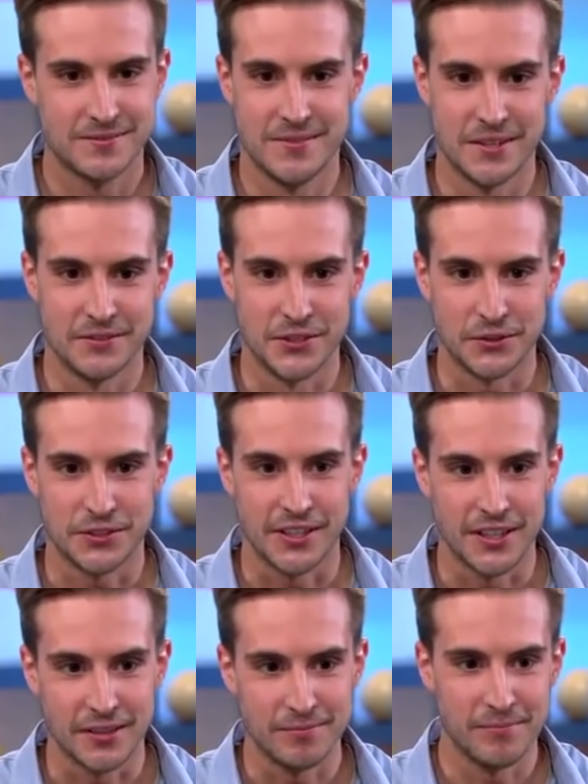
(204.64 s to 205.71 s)
you know, jokes can
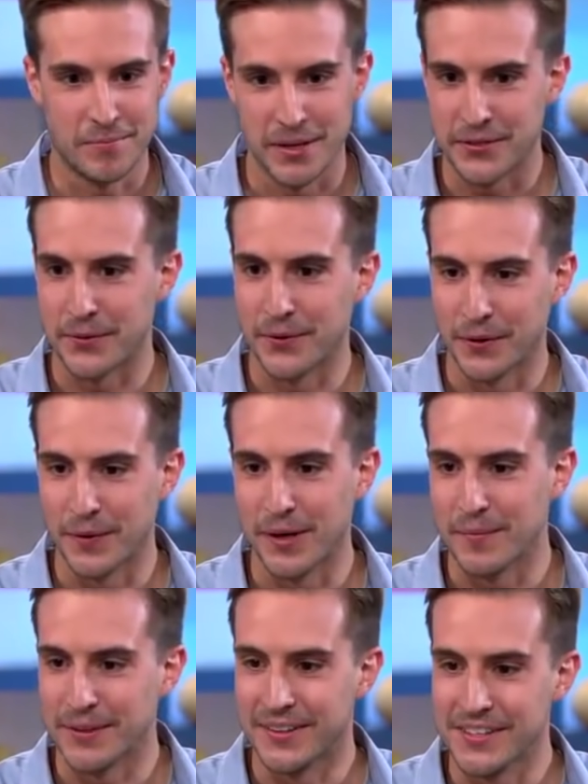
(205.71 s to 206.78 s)
get bent the wrong way.
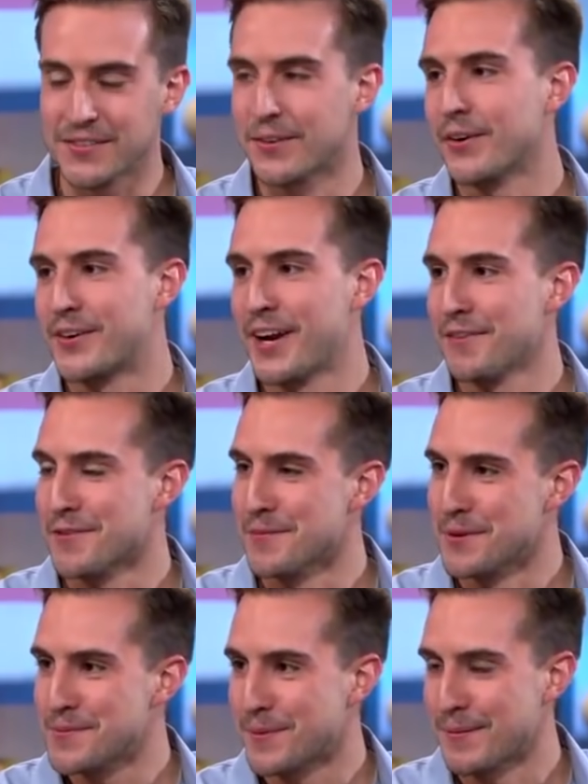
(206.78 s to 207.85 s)
That's but true. These are all kind of, for the
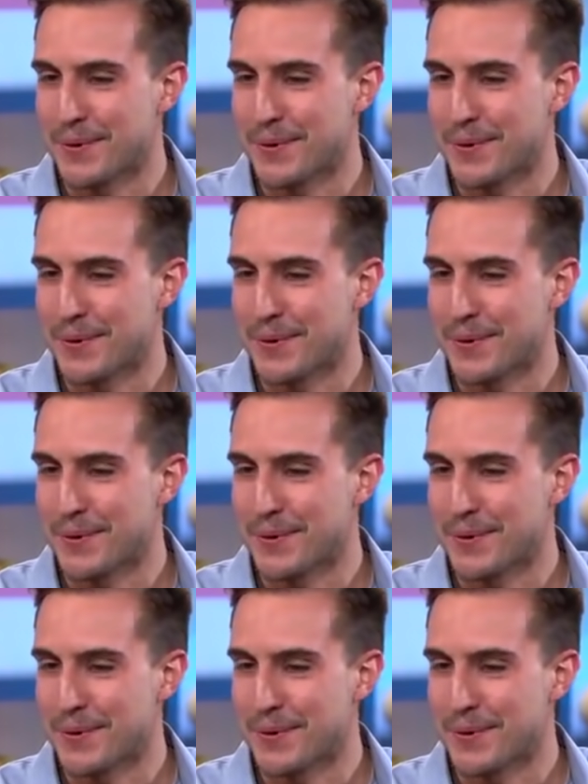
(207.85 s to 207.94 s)
most part,